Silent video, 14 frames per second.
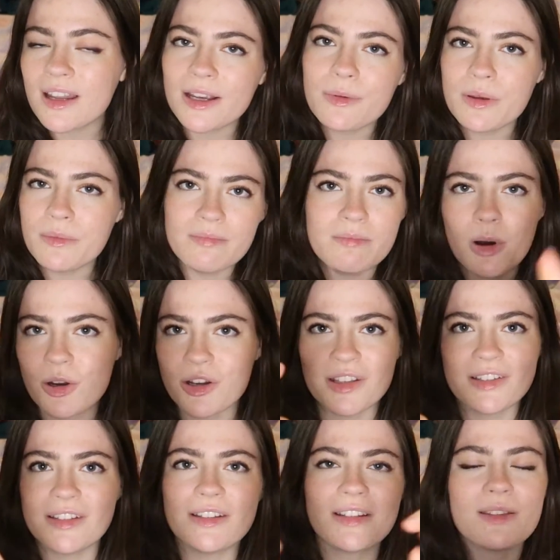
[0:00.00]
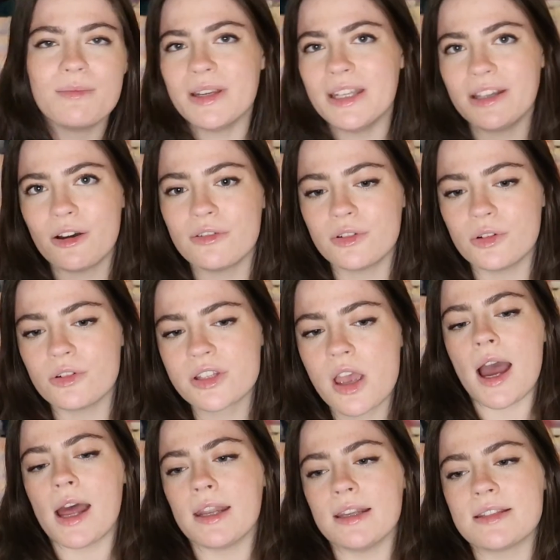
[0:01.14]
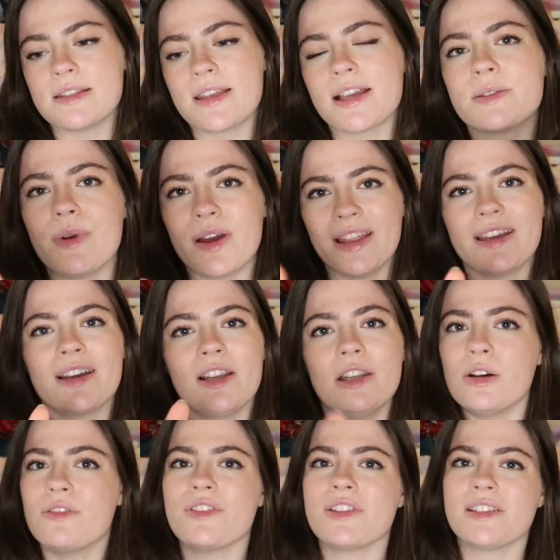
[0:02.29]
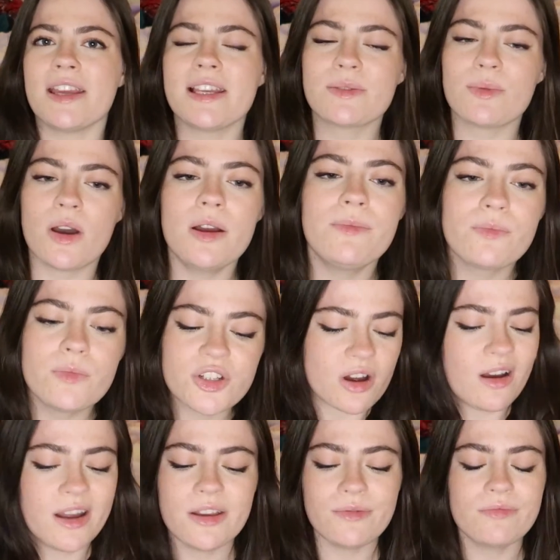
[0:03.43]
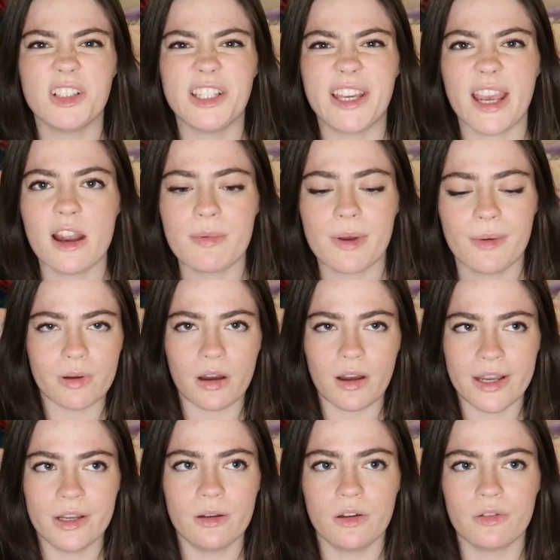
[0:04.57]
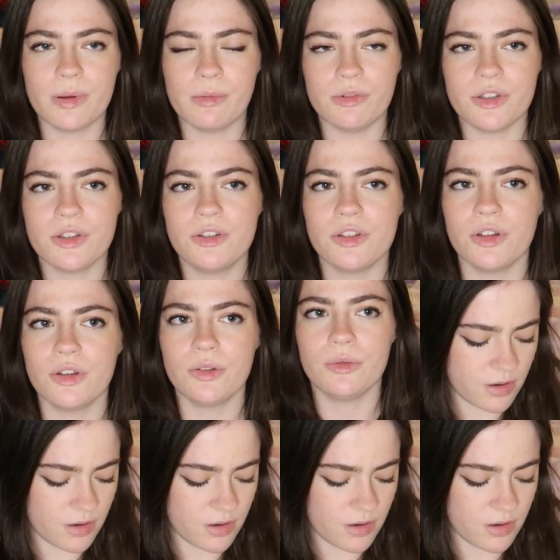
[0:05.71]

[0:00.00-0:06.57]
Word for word: Like, we monitored the mini golf course and that's where like a lot of the snakes were, which I don't really care about, but I know a lot of people do.